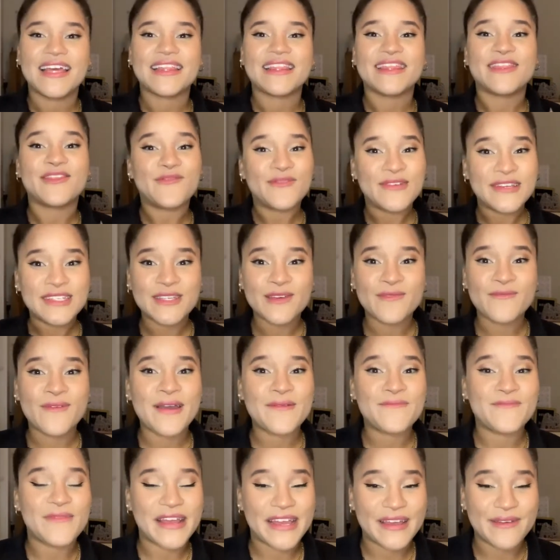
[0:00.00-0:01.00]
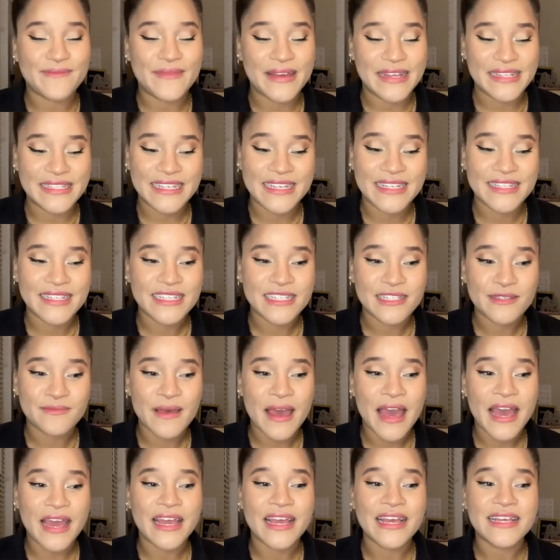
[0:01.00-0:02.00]
The reason why I'm recommending this
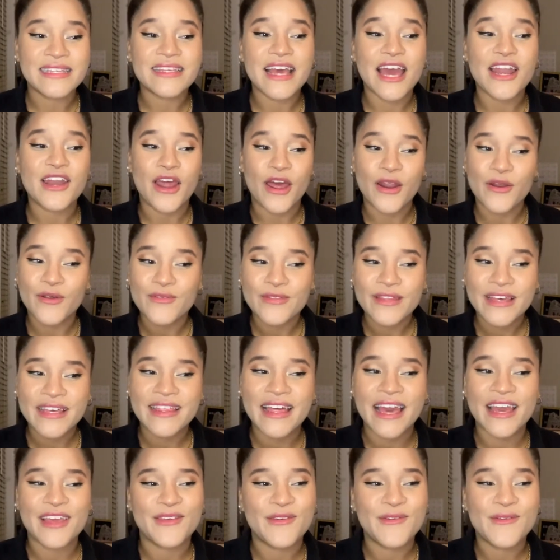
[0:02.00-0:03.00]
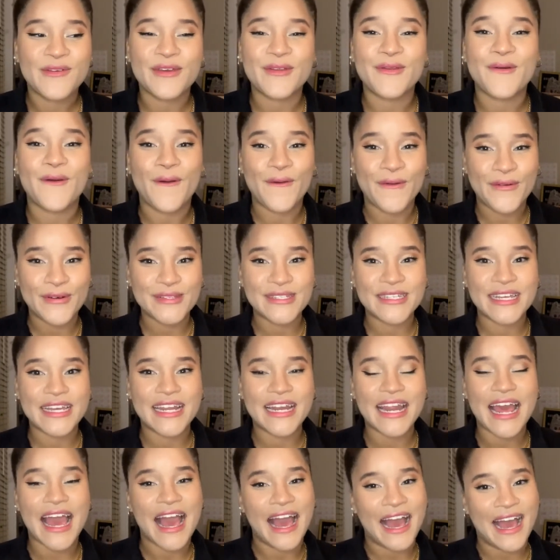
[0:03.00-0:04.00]
bag is not only that you can hold
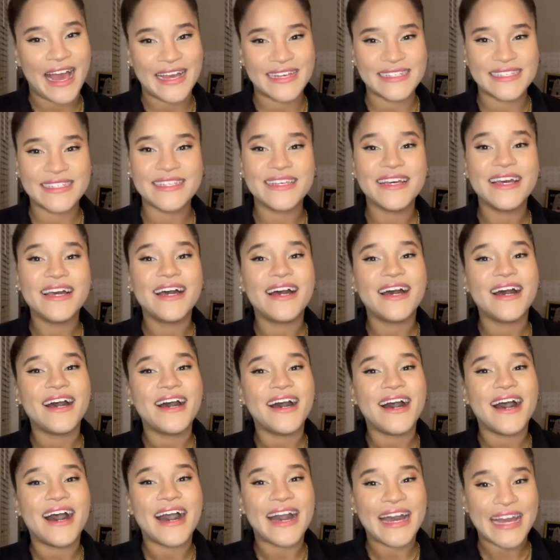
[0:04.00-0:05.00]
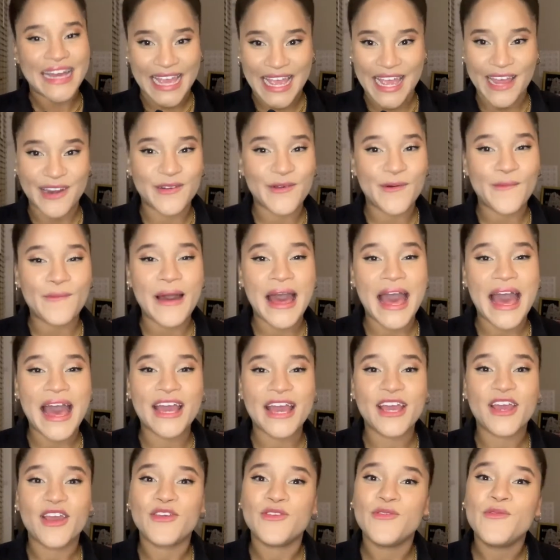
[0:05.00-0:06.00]
it as a
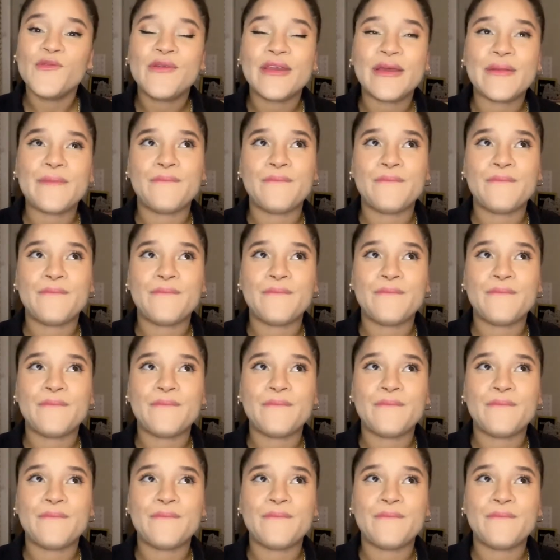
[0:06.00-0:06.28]
handlebag, you can